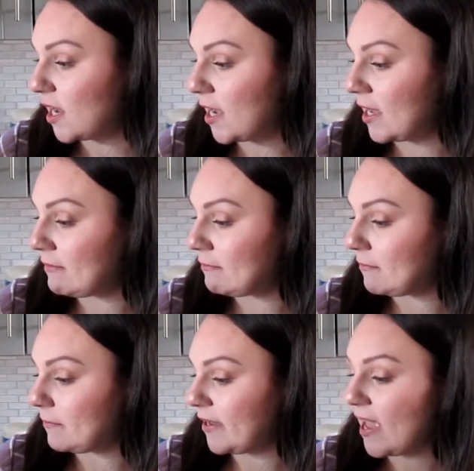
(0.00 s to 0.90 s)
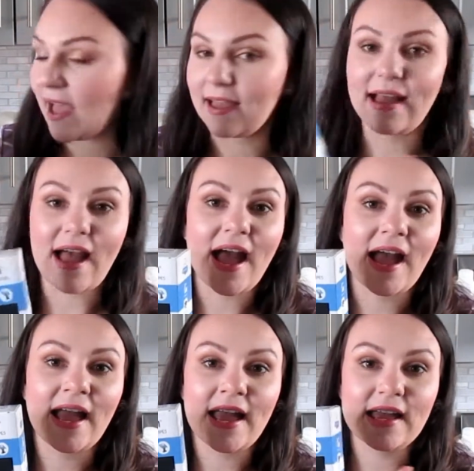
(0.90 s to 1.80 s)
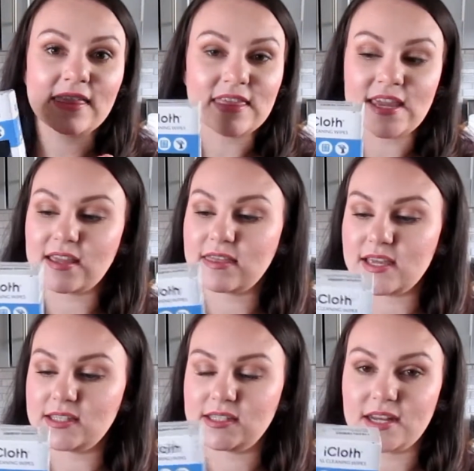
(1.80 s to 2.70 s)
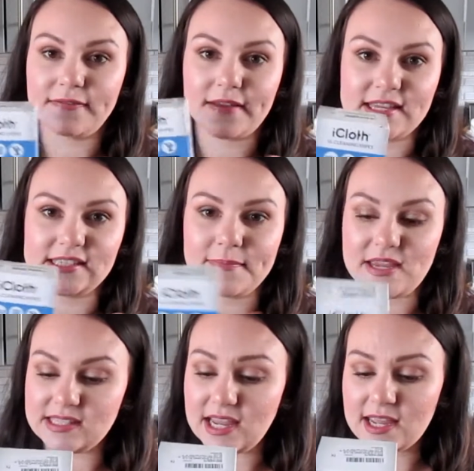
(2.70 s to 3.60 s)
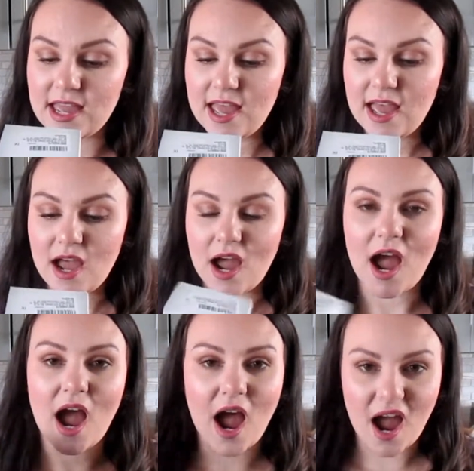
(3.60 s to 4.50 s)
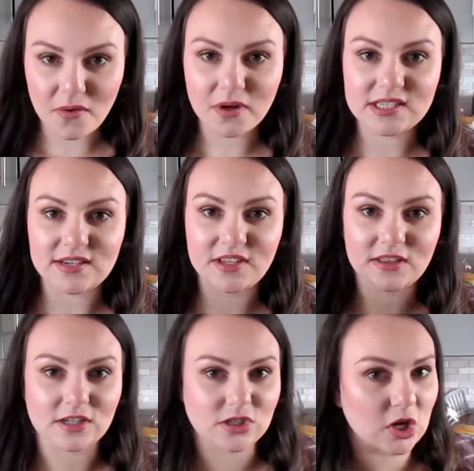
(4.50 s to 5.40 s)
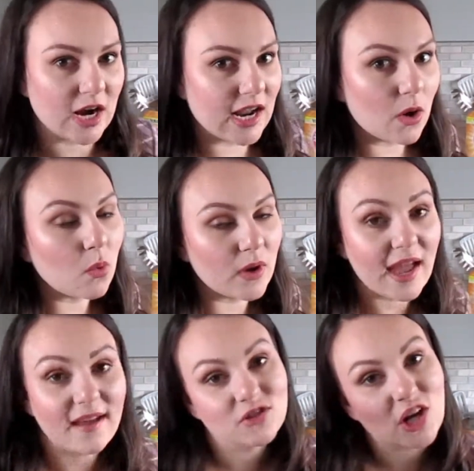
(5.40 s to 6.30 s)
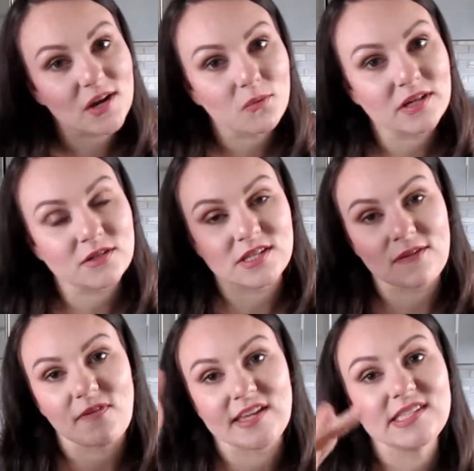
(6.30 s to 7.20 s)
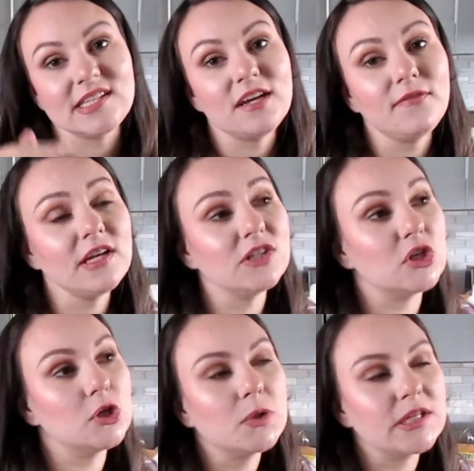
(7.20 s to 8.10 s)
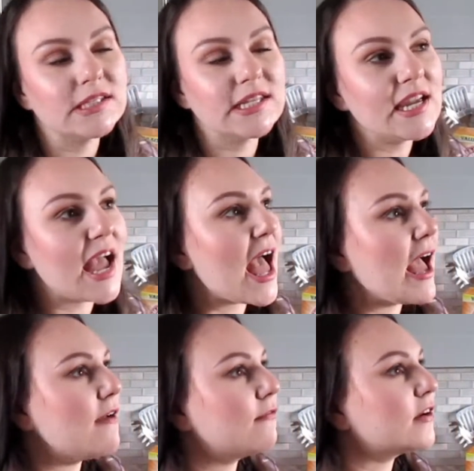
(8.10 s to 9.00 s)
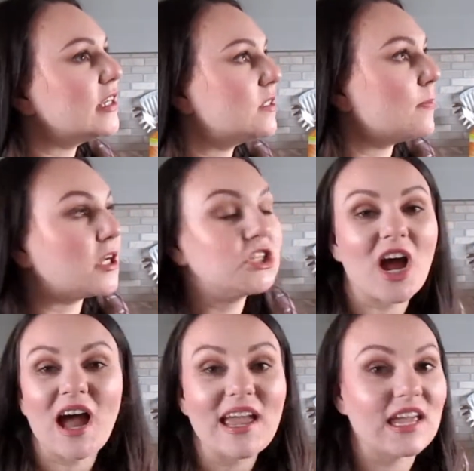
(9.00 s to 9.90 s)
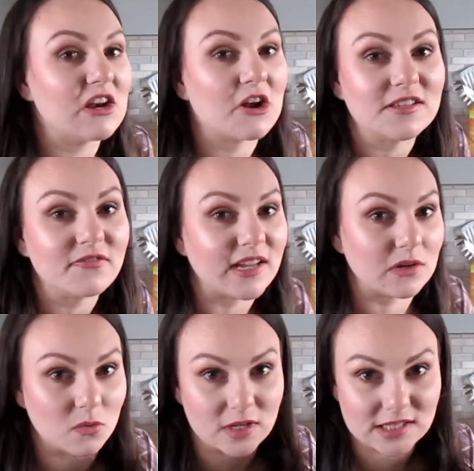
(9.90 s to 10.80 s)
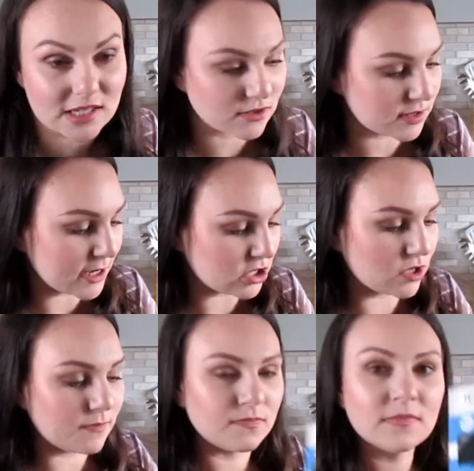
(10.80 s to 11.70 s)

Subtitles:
But yeah, I think this stuff is amazing. Our TV looks great. We have giant windows that face the TV, so you can see every smudge. I cannot find one single smudge.